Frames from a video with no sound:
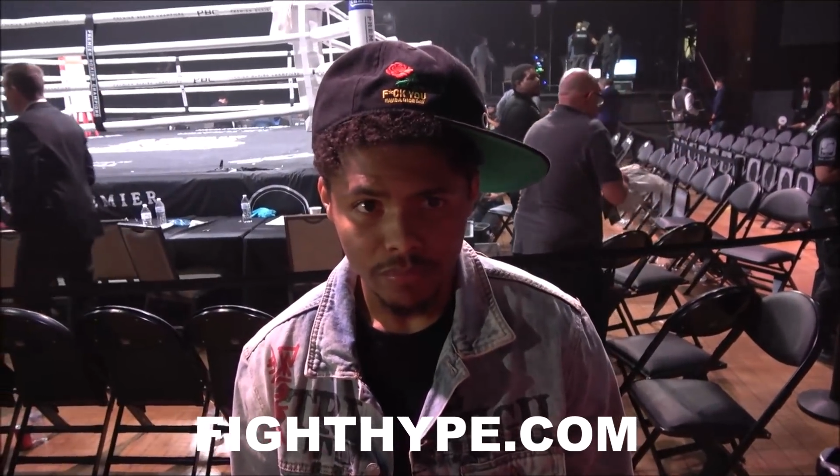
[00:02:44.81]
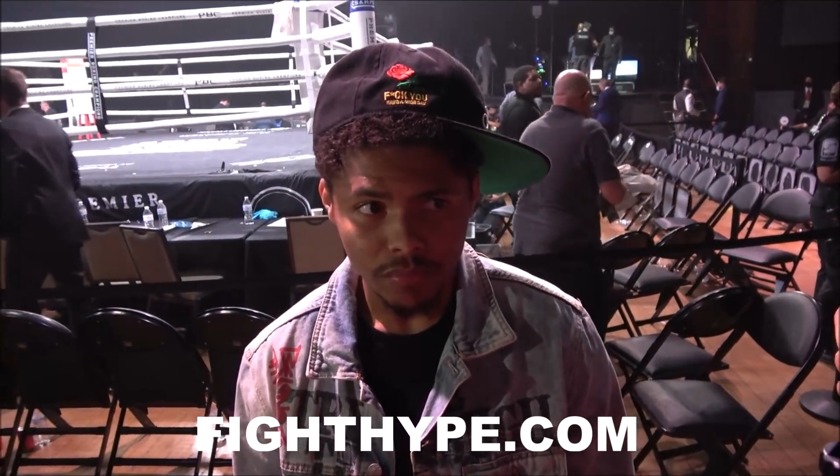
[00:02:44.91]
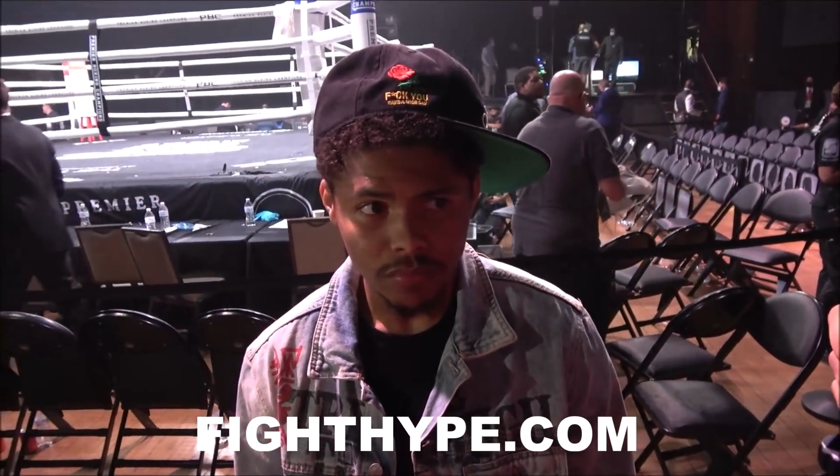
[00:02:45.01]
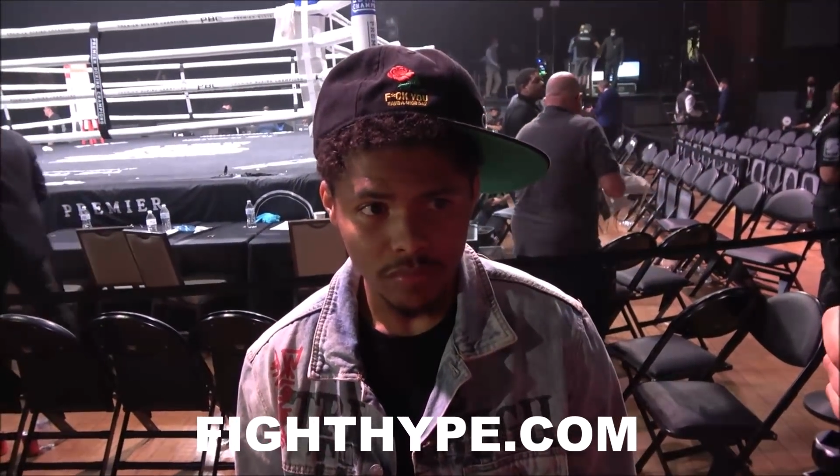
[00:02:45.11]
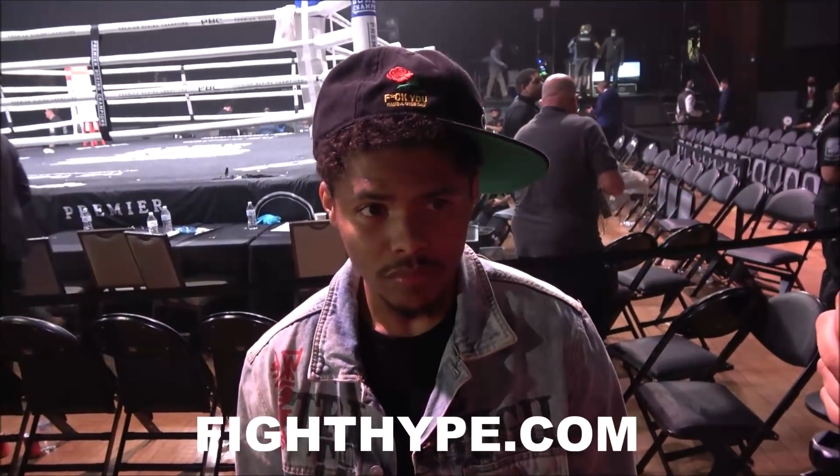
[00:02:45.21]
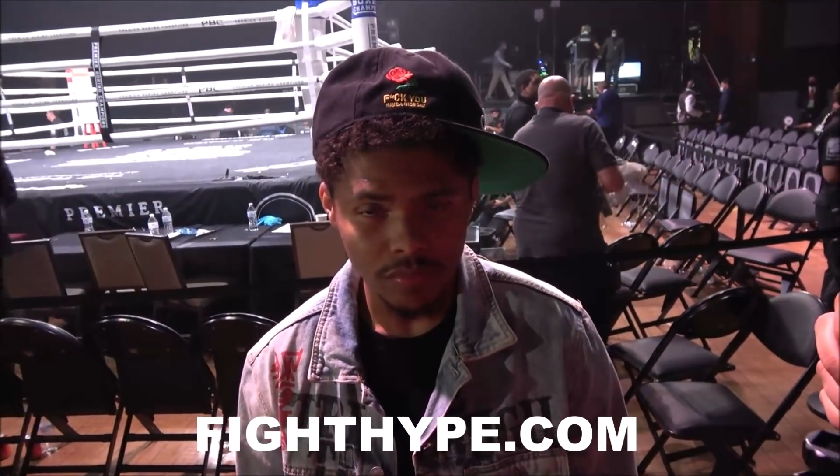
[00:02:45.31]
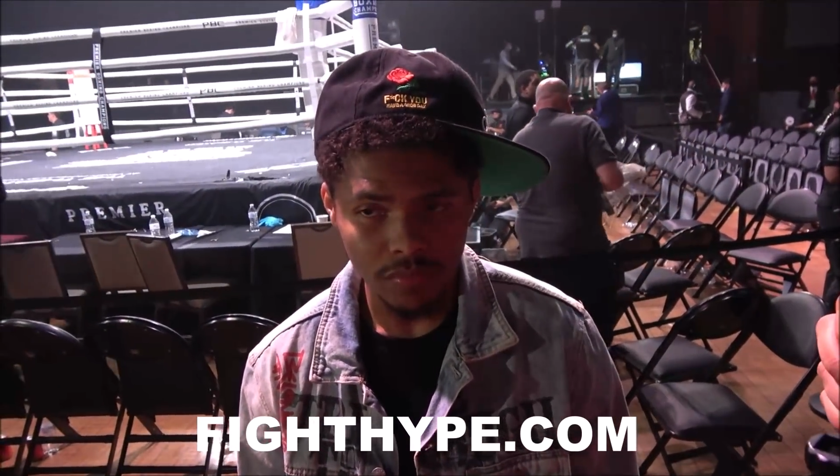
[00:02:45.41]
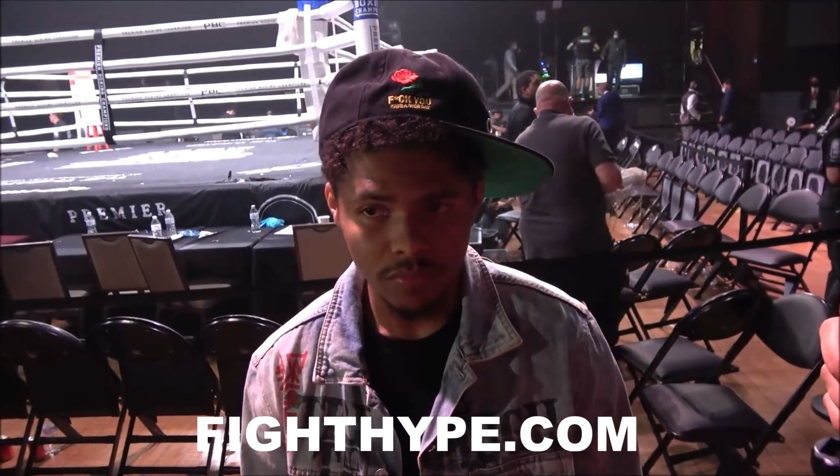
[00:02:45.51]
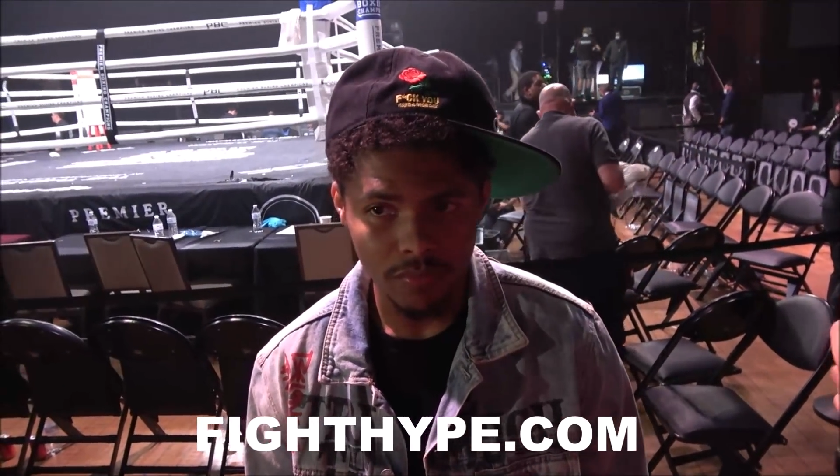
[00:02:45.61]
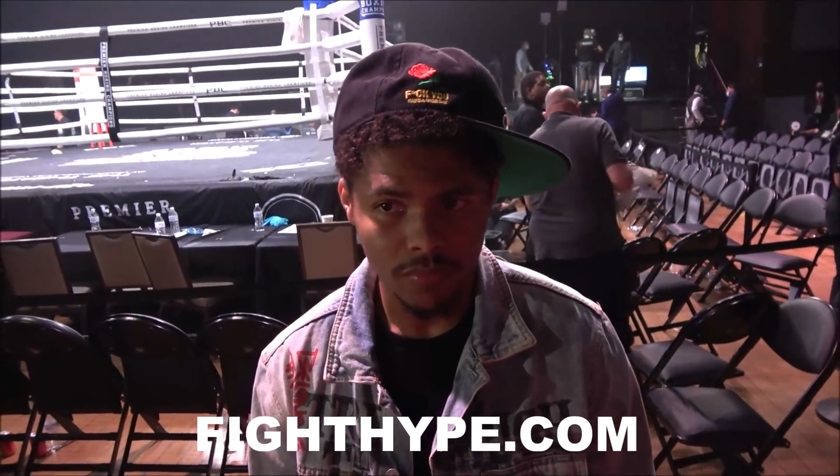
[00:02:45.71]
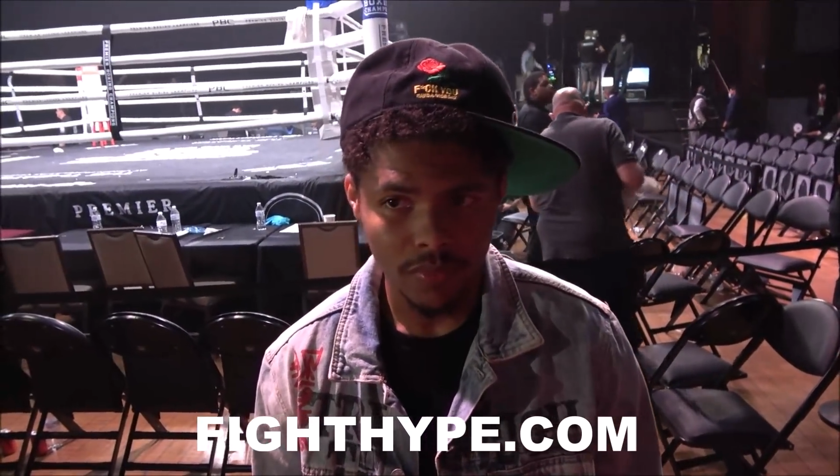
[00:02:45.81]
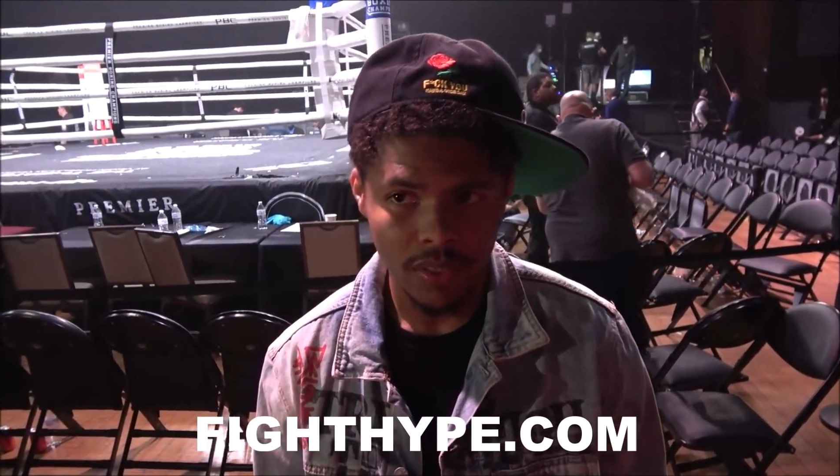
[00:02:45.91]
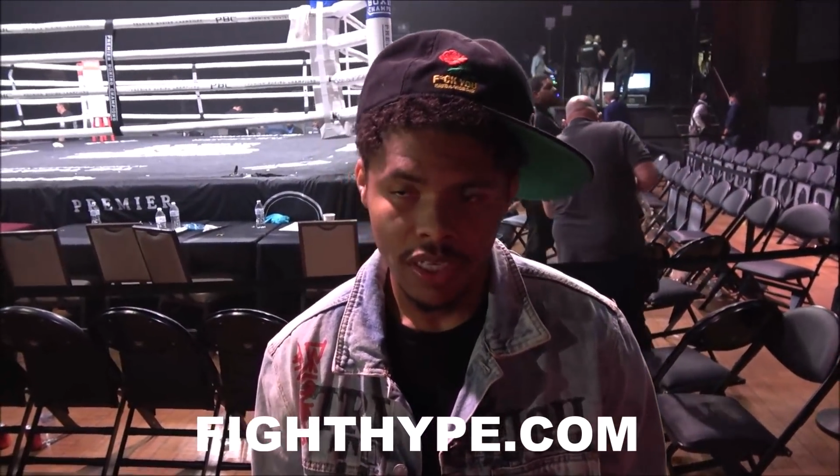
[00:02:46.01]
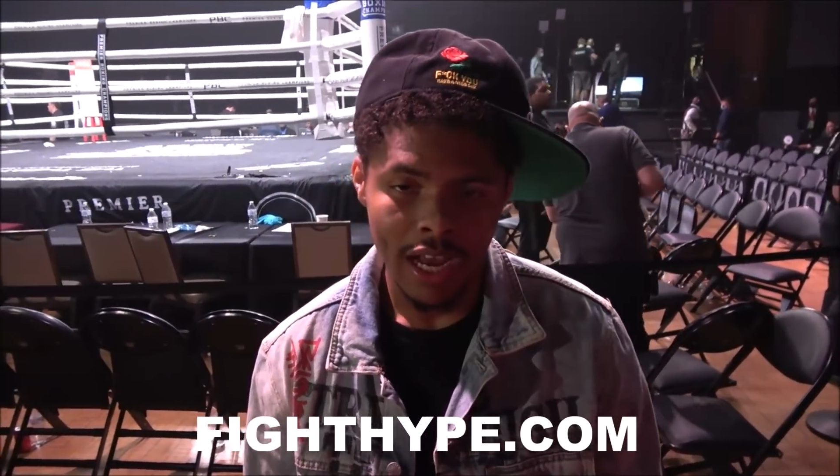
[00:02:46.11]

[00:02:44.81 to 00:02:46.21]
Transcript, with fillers: leading up to April thirtieth?